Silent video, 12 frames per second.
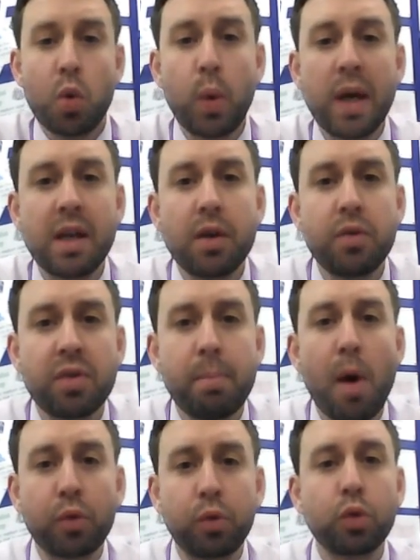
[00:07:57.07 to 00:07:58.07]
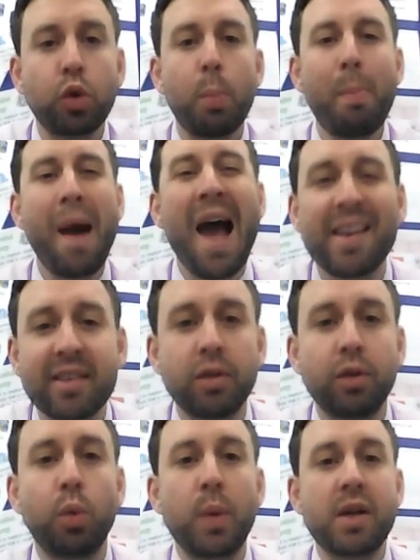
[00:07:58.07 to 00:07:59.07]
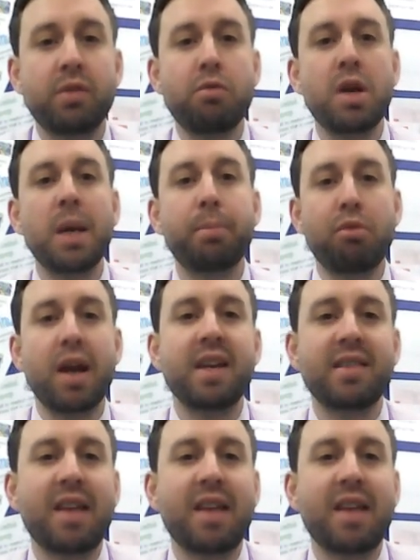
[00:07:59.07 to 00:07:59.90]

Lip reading: We use a model called PESTLE, which really breaks